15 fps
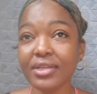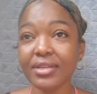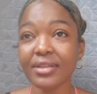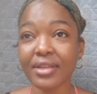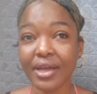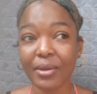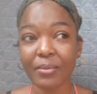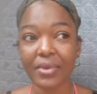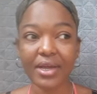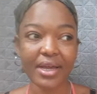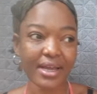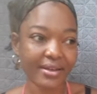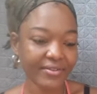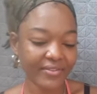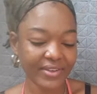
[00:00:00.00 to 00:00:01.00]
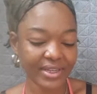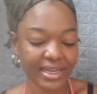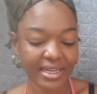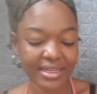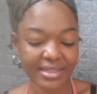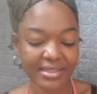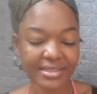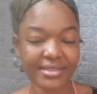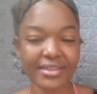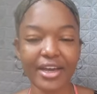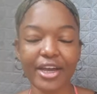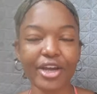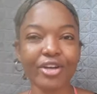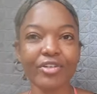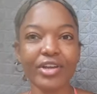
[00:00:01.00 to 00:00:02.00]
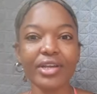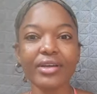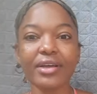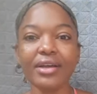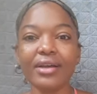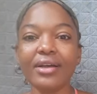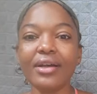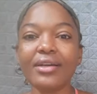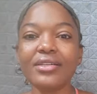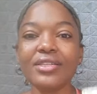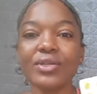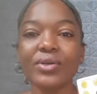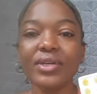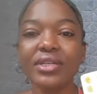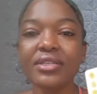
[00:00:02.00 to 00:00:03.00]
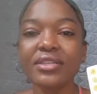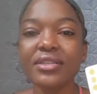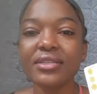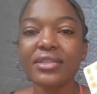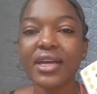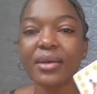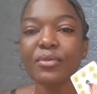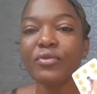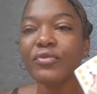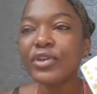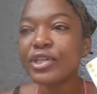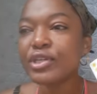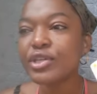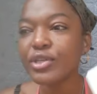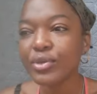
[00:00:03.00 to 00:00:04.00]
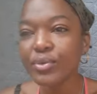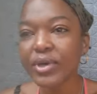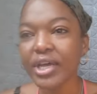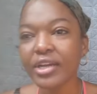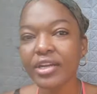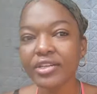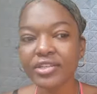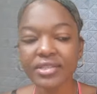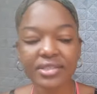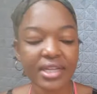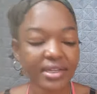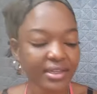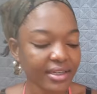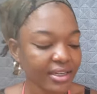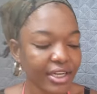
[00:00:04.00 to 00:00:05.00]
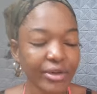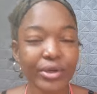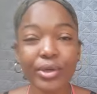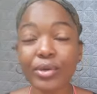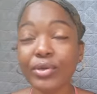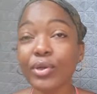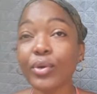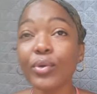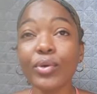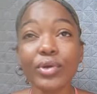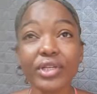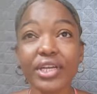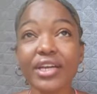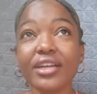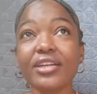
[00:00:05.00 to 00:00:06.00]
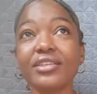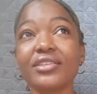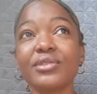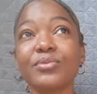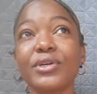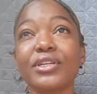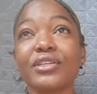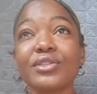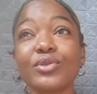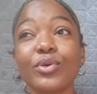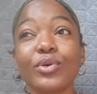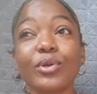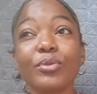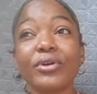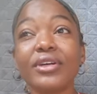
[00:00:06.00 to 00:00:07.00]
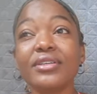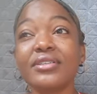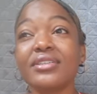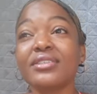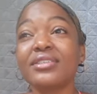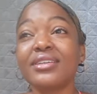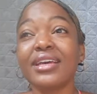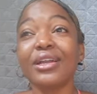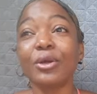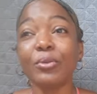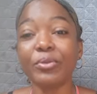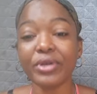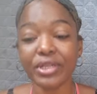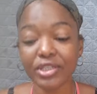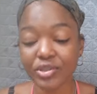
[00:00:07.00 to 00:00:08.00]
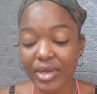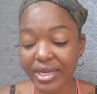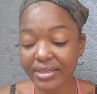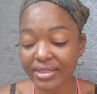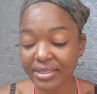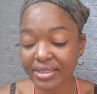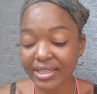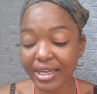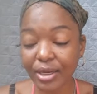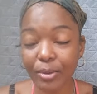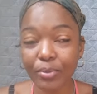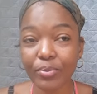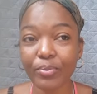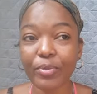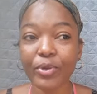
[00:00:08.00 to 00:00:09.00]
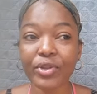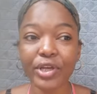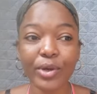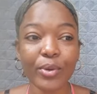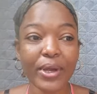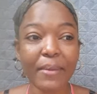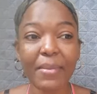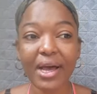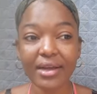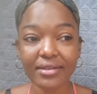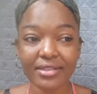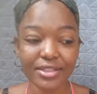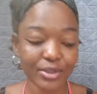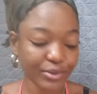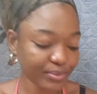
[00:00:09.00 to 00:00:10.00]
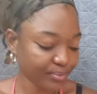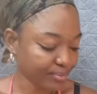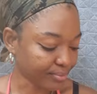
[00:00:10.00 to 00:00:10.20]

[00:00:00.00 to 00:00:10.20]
them i feel like it's tiring so it's just time for new energies and clearing out the old energies but this old person is galloping trying to gallop their way back to you